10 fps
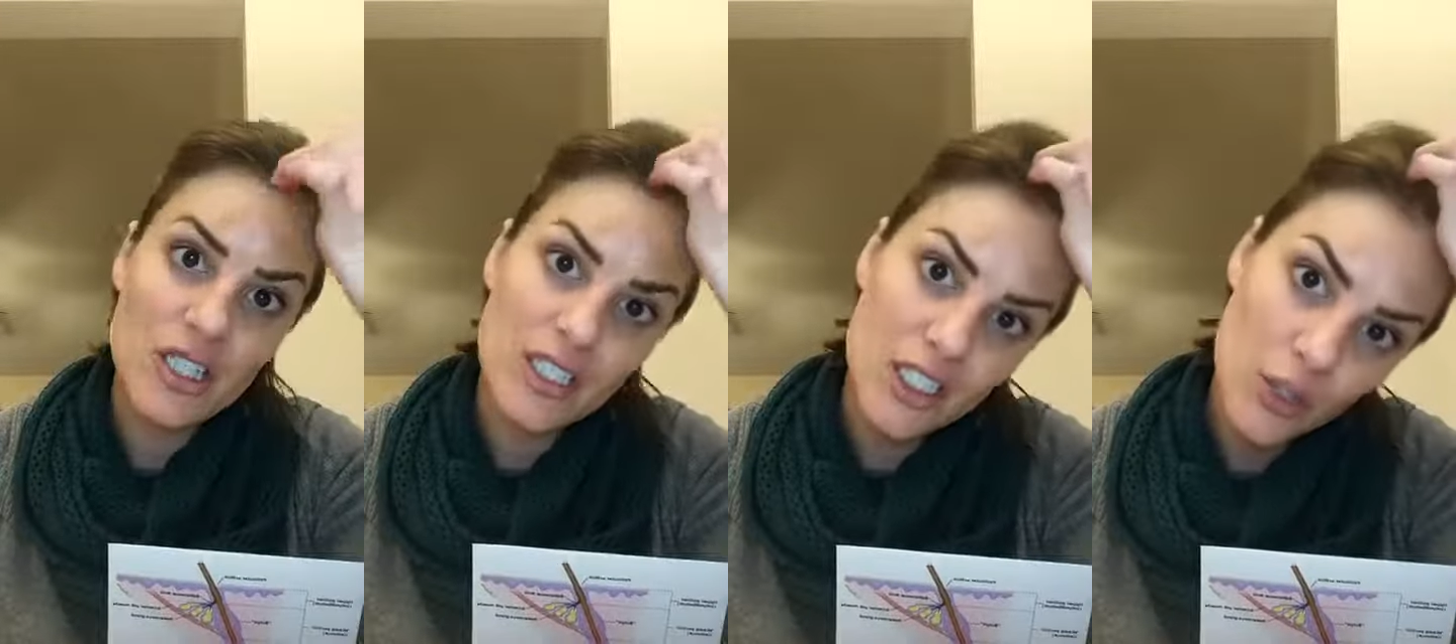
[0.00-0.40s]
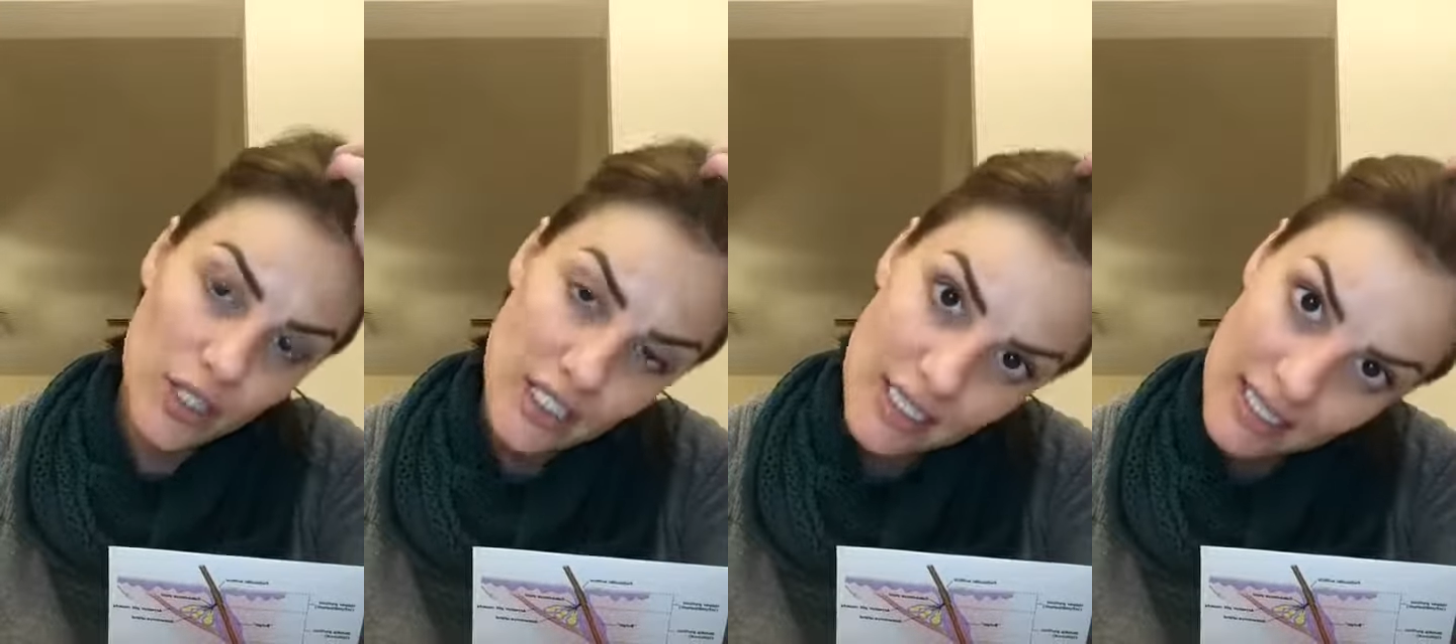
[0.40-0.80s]
it
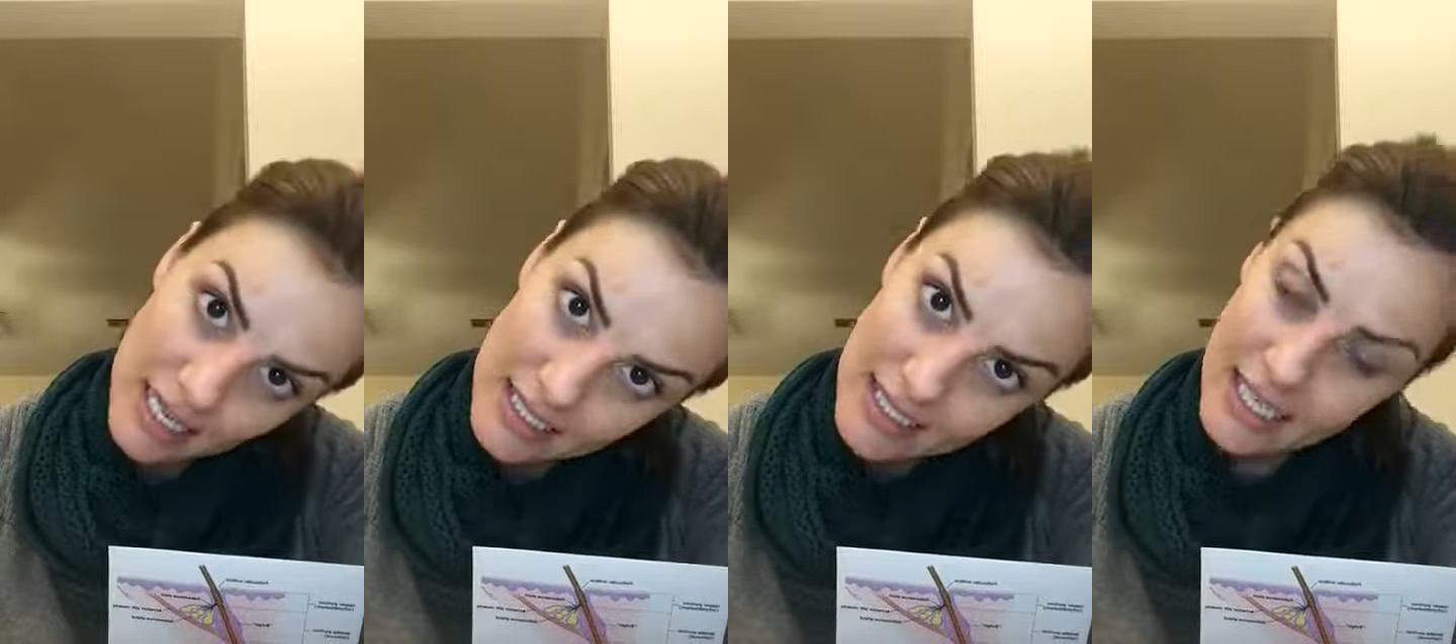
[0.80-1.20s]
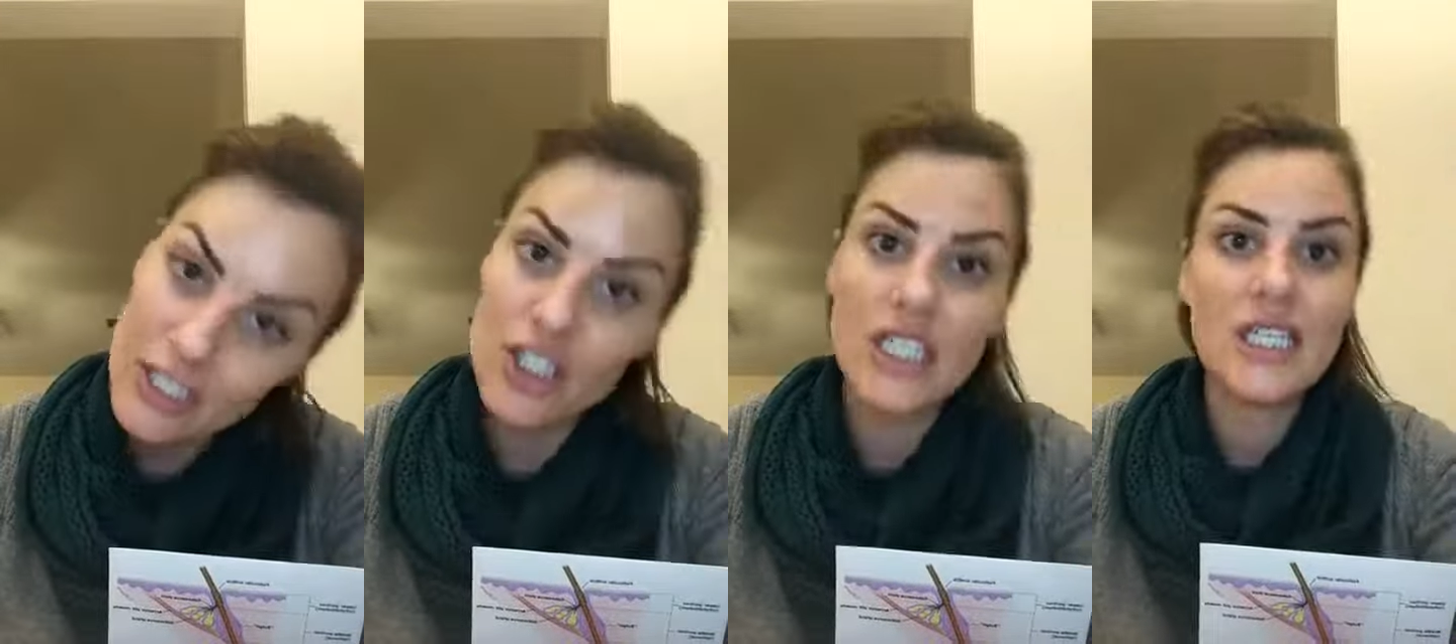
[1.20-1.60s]
decreases that
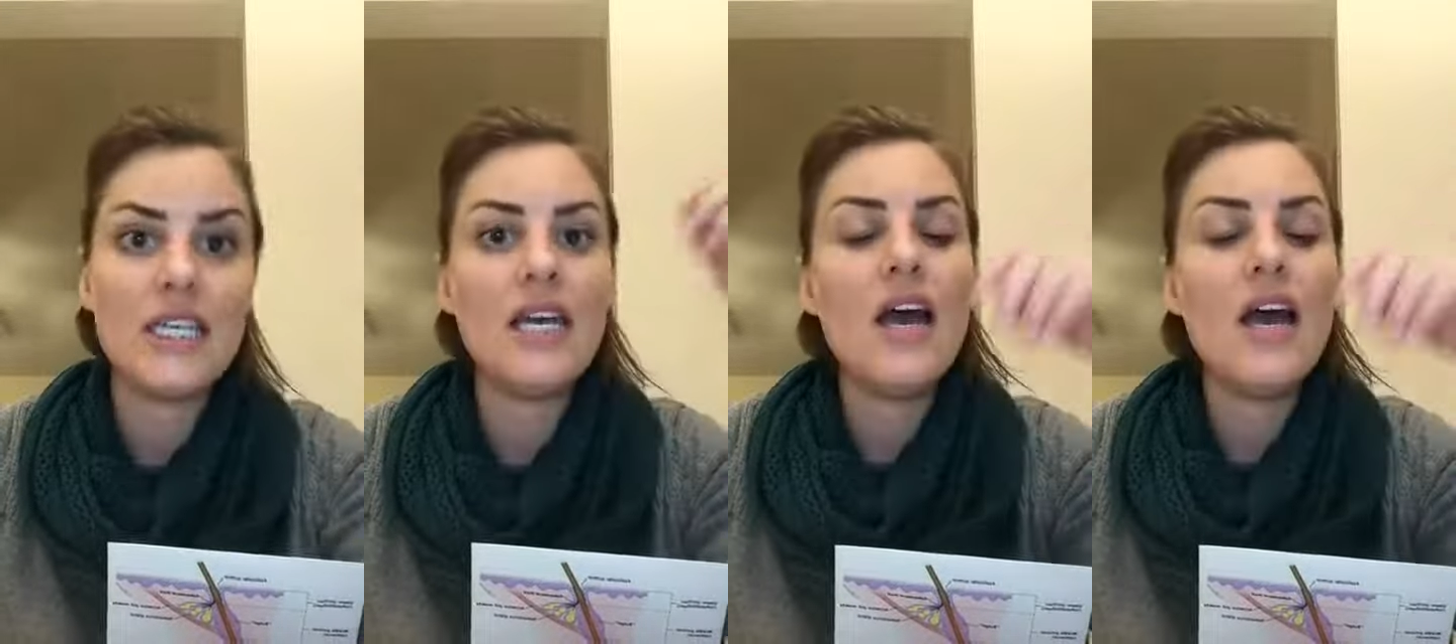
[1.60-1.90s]
DHT.